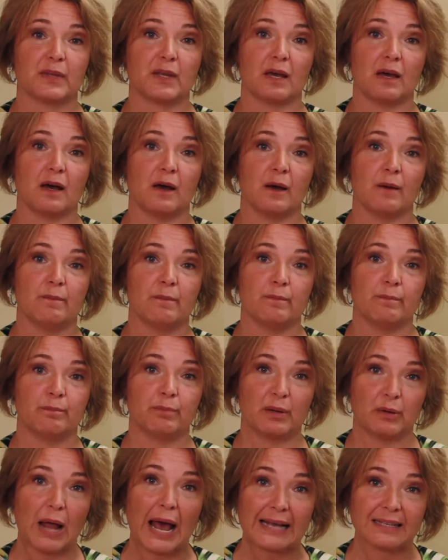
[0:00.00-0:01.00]

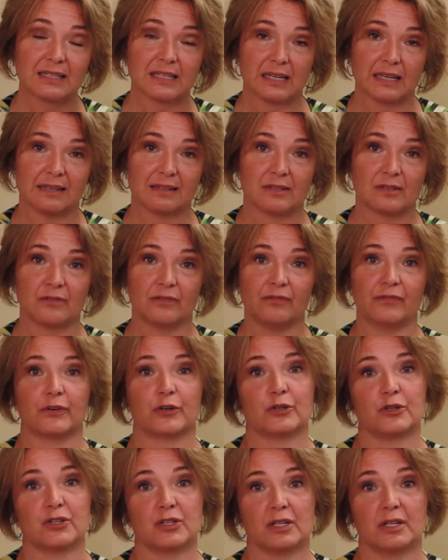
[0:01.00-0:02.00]
pluses
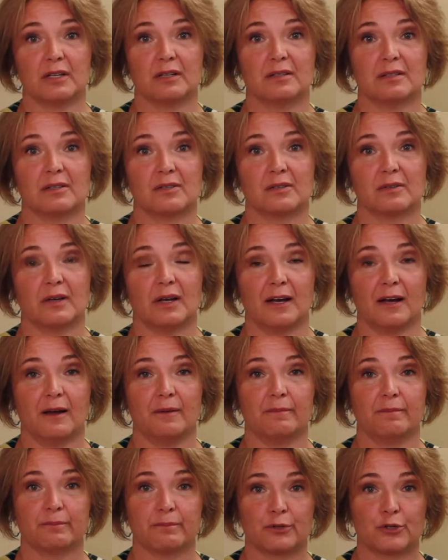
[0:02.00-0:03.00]
versus
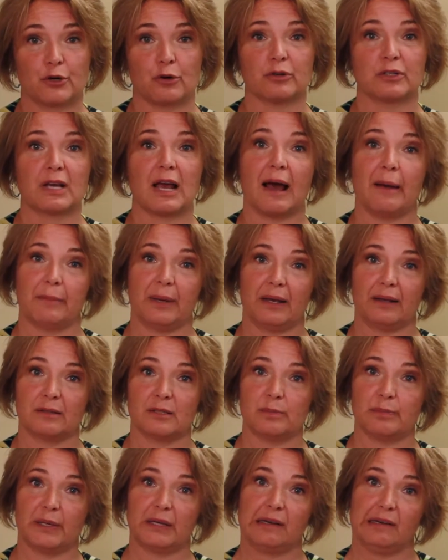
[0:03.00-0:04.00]

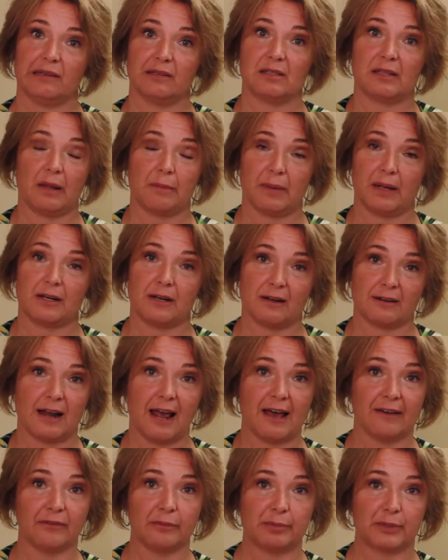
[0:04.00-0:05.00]
shortcomings because they might not
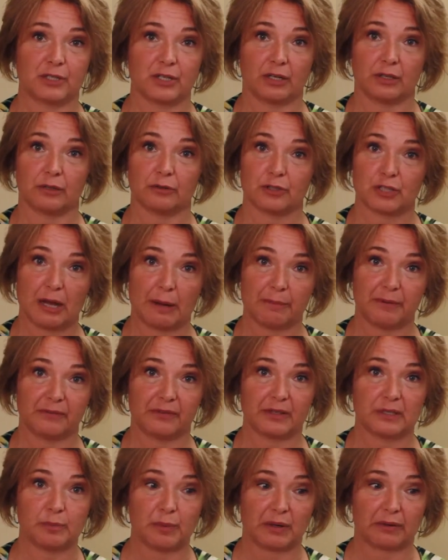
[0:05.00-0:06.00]
have a particular type of
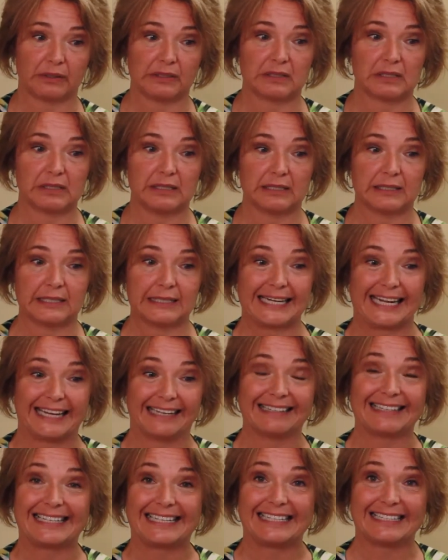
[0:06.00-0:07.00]
experience needed
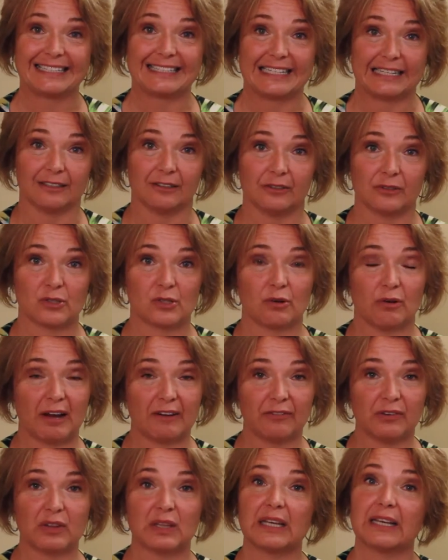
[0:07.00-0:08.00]
in this deal. So
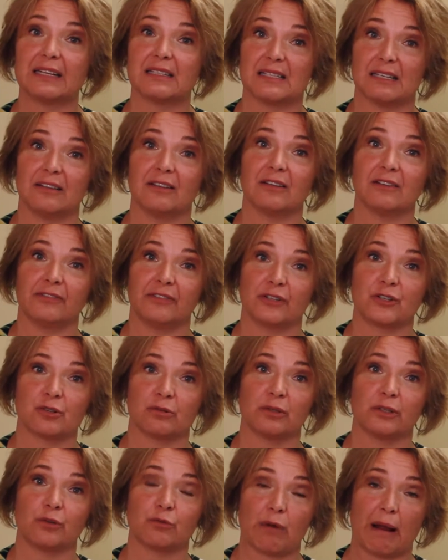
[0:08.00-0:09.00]
everything is
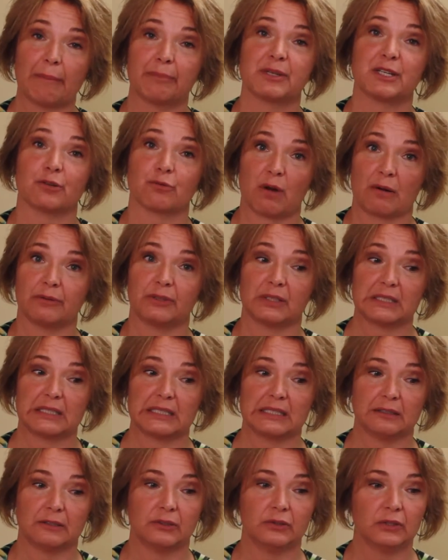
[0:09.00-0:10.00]
individually wrapped around the
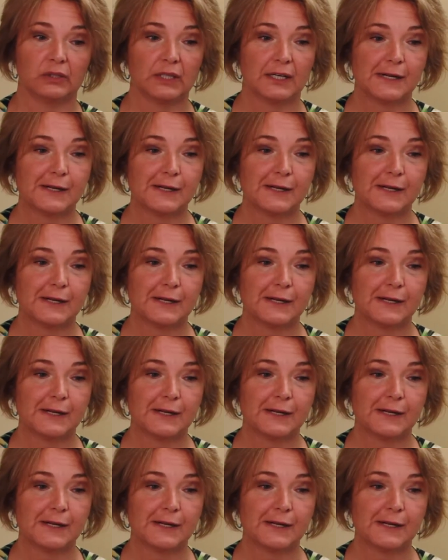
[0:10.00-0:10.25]
deal.